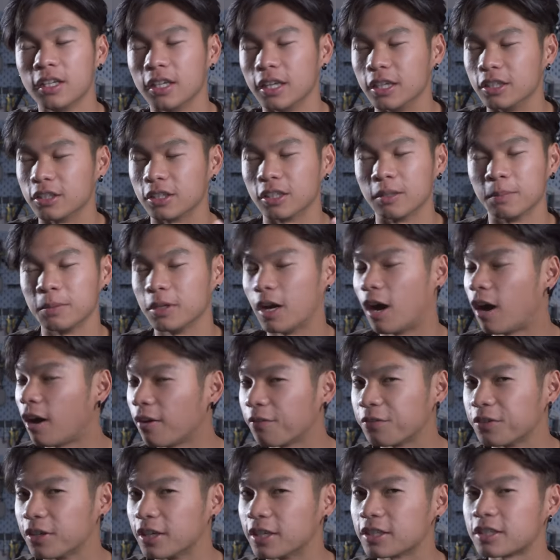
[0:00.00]
It's gonna be
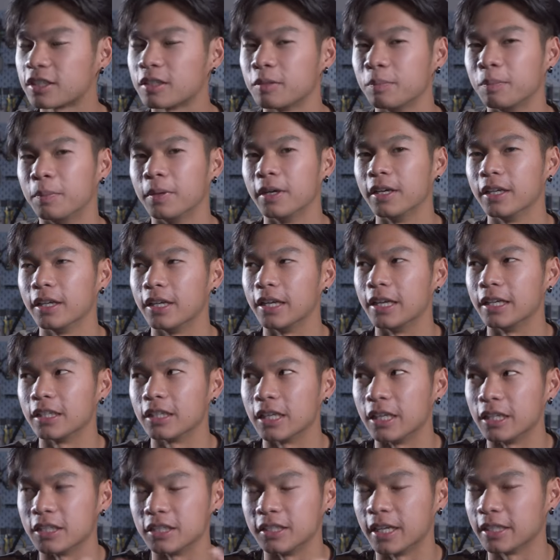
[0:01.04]
obvious, but
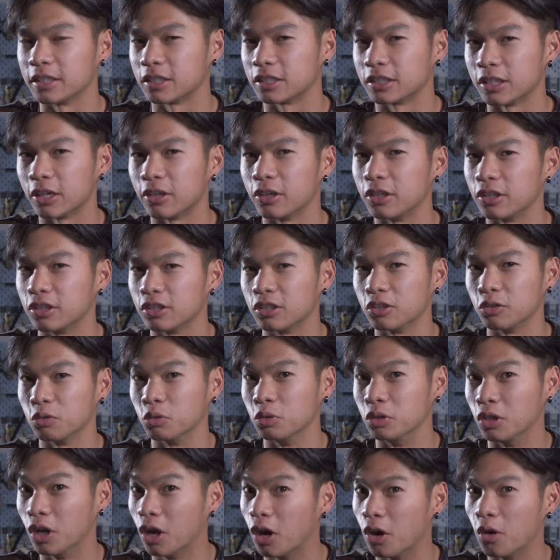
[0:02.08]
it is necessary to
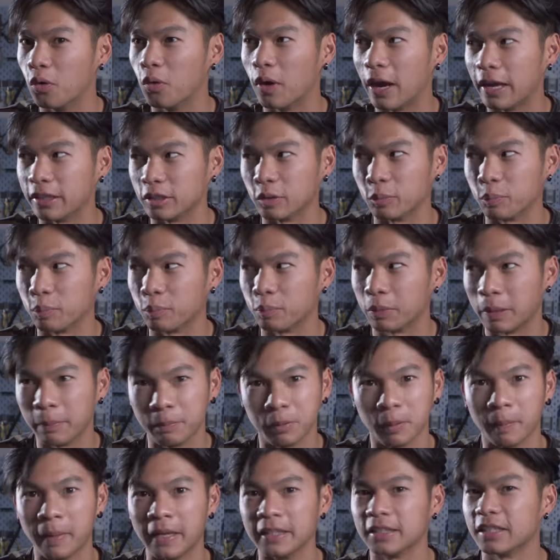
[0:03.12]
know and to
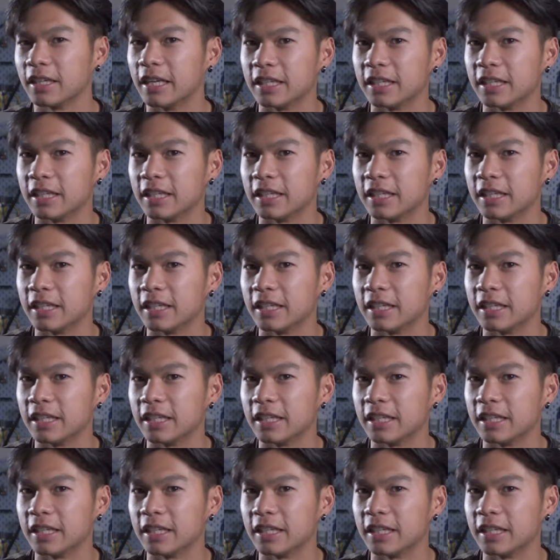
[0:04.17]
implement